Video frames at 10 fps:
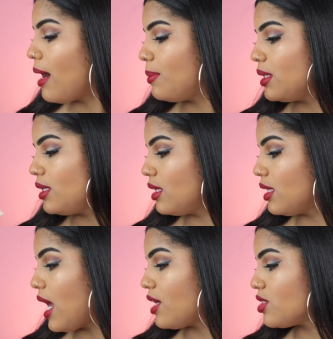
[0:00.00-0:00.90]
poppin'
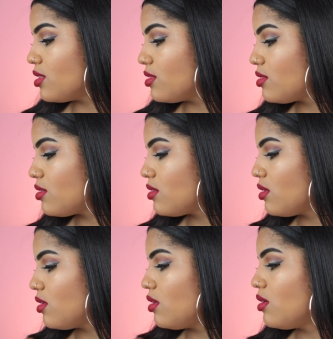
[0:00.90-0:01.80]
lashes.
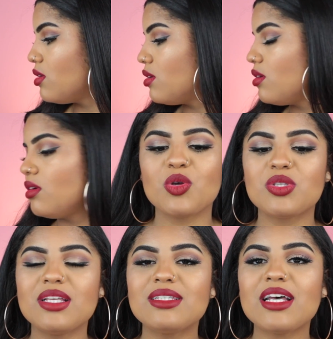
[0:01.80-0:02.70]
So
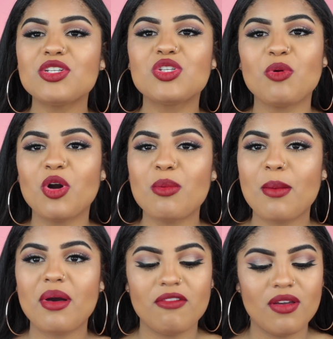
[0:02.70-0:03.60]
since I just spoke
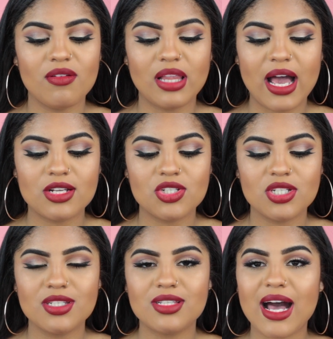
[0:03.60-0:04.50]
about my favorite
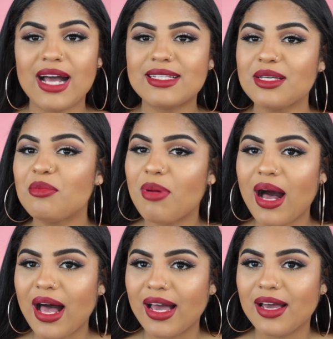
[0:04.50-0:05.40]
lashes, I did
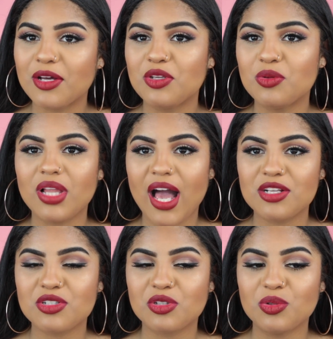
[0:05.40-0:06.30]
buy a new
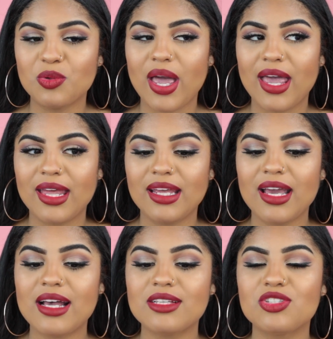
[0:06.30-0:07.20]
lash glue and it
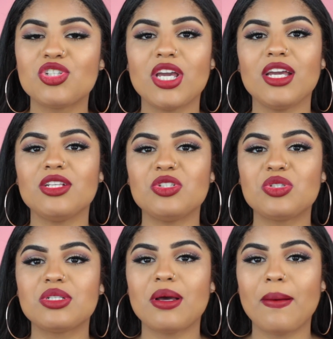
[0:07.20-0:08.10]
has
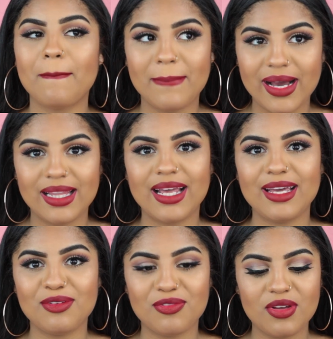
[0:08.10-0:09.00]
changed my
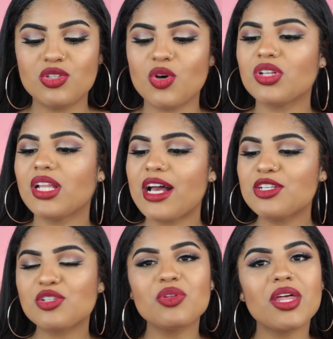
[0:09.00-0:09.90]
life. So the
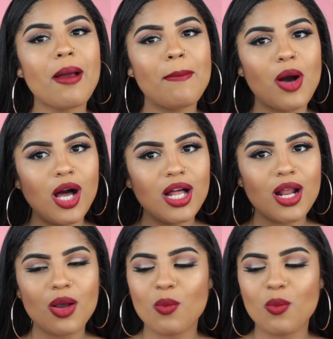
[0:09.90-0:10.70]
lash glue that I bought,